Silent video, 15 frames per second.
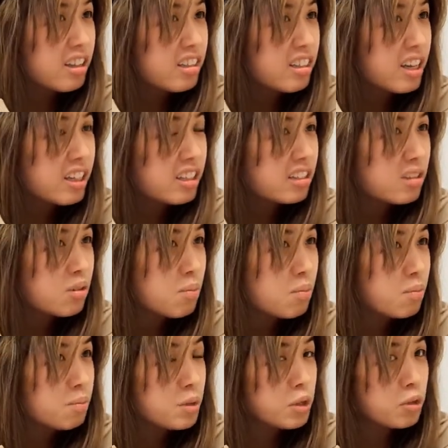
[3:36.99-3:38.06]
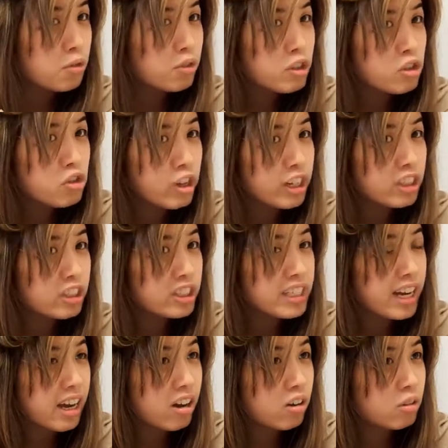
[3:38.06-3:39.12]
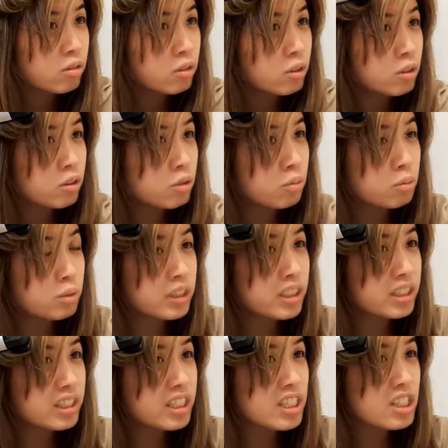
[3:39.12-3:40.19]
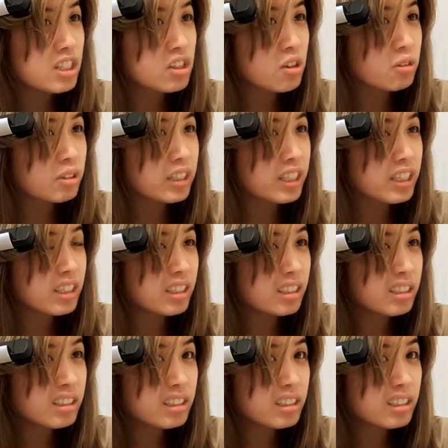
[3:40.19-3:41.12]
Then move the straightener down really slowly.